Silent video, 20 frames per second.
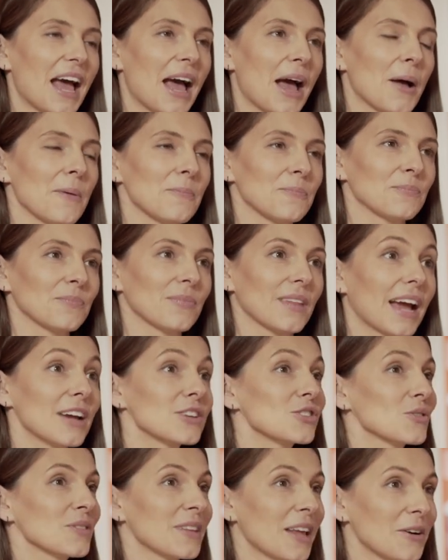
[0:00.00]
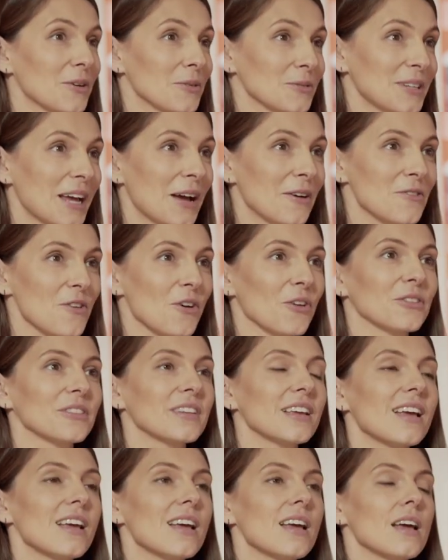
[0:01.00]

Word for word: um, I should narrow down on.